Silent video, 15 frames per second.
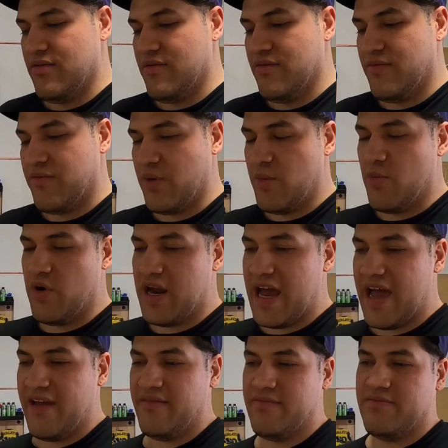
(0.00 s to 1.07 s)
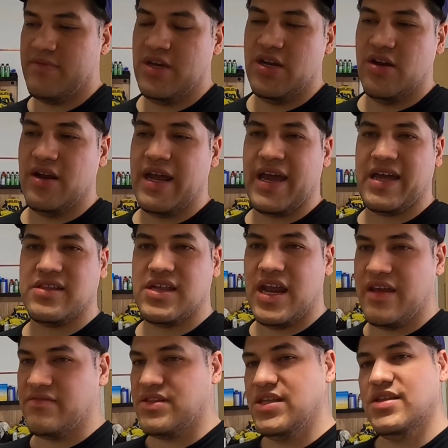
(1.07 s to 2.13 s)
from what I've, you know, like I said,
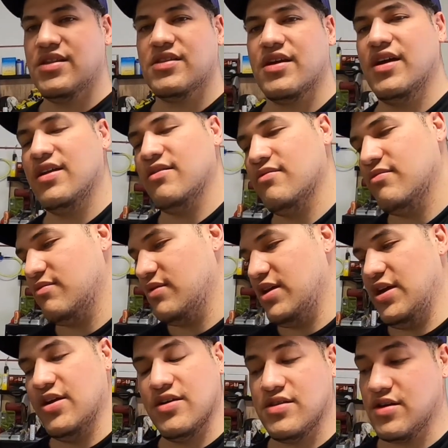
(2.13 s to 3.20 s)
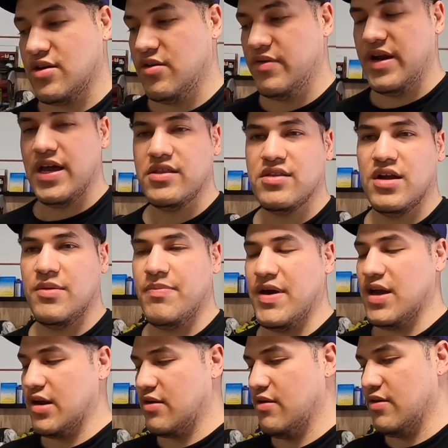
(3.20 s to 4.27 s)
I've seen this gun years ago when I started
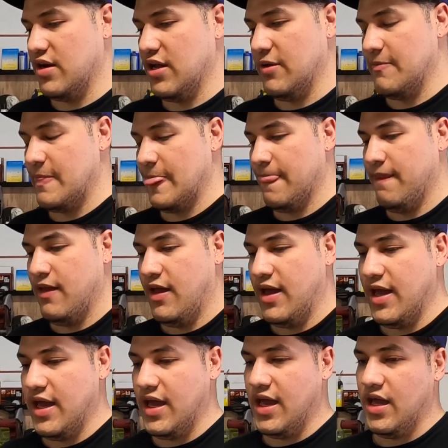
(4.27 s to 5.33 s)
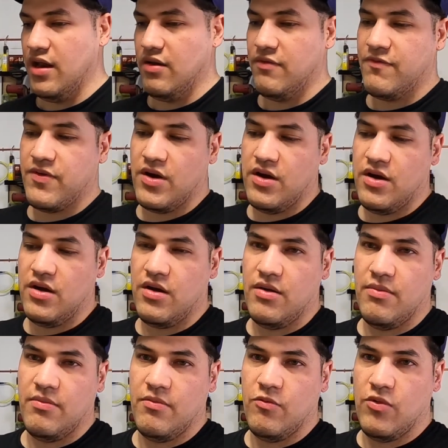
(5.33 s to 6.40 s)
powder coating. And
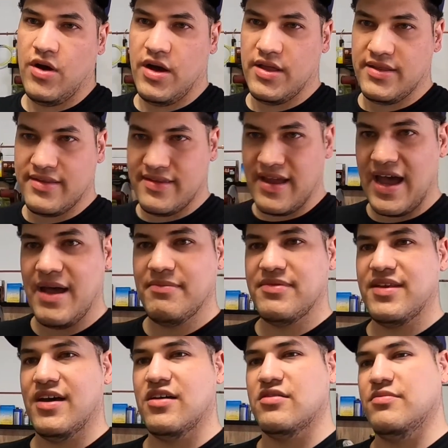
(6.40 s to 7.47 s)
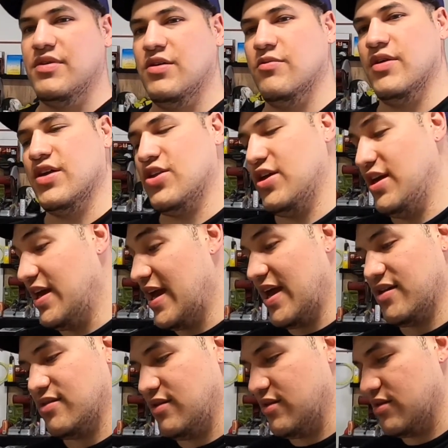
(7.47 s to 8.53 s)
from what Tom tells me, which he
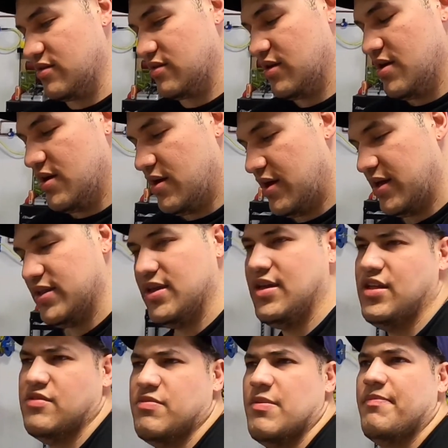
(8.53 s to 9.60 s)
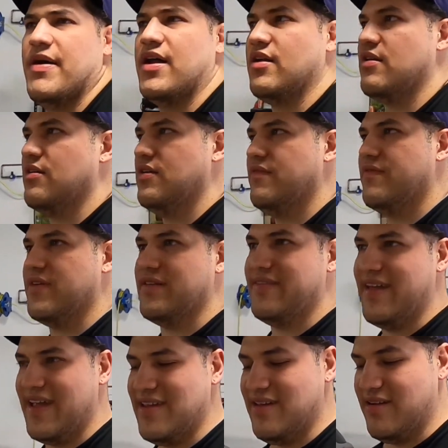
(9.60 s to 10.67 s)
has years, I think he's been powder coating for
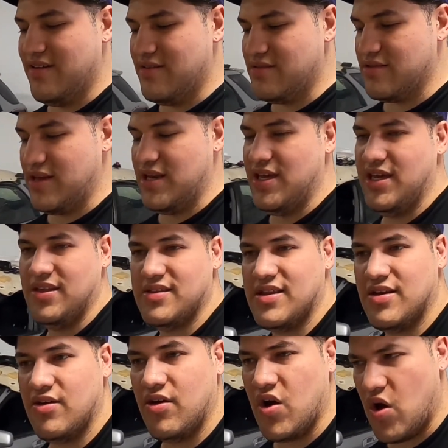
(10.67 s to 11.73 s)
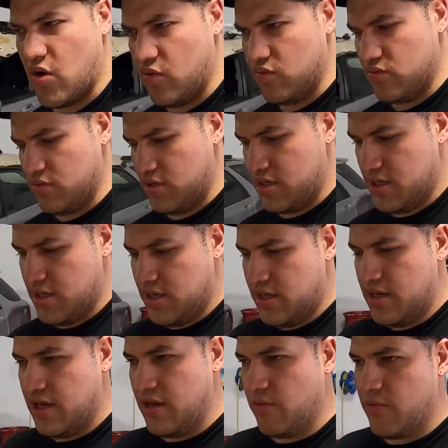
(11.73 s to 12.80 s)
10 years and he's owned
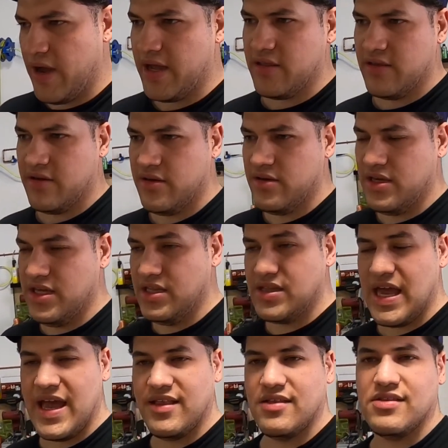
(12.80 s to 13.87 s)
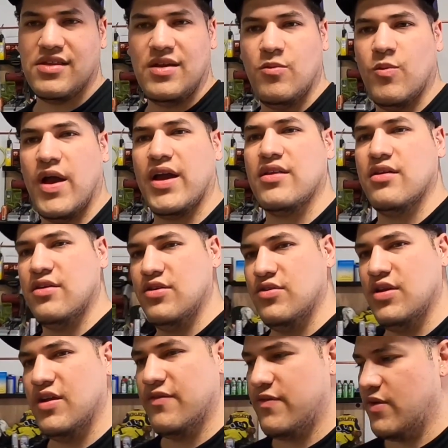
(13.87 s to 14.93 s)
a Wagner. He's had the same Wagner
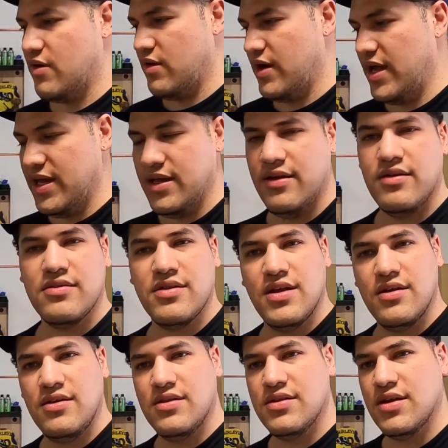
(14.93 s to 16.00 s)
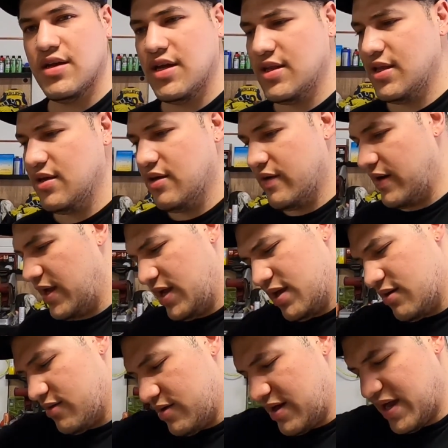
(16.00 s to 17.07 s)
unit for 8 years now, he said, I think, or
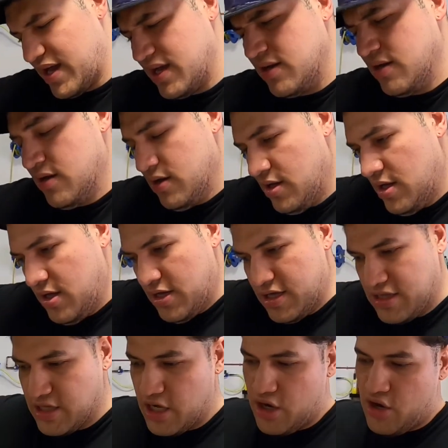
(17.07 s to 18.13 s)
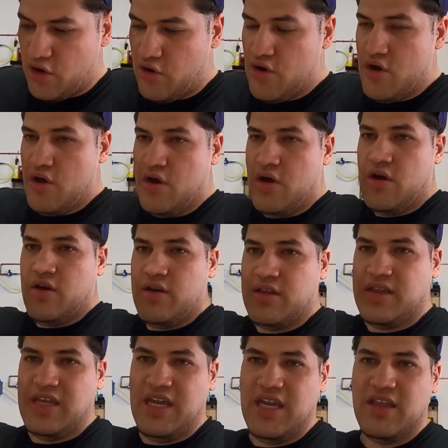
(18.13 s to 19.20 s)
8 or 9. So
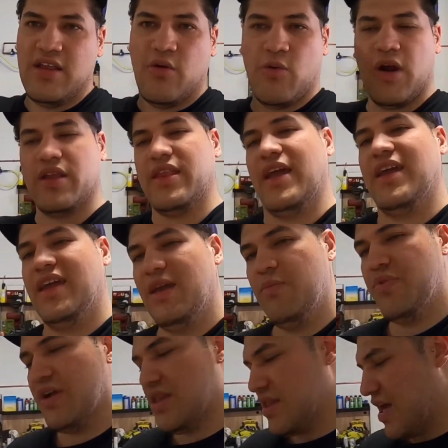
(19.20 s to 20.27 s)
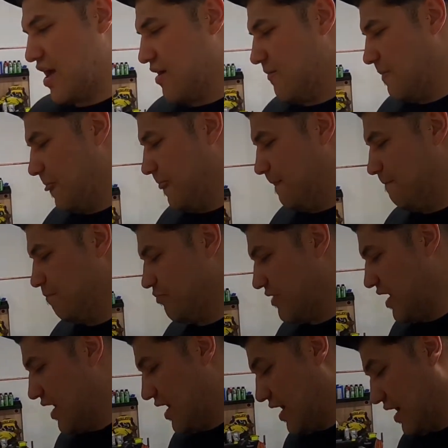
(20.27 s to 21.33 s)
seeing the work that he puts out
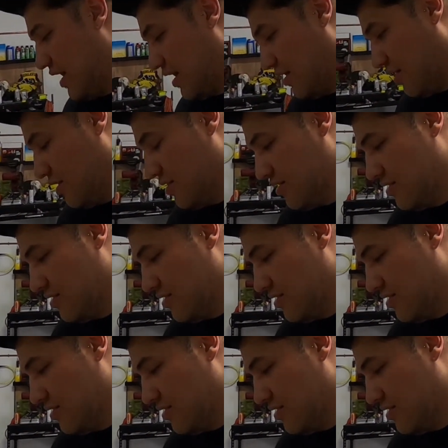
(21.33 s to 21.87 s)
and,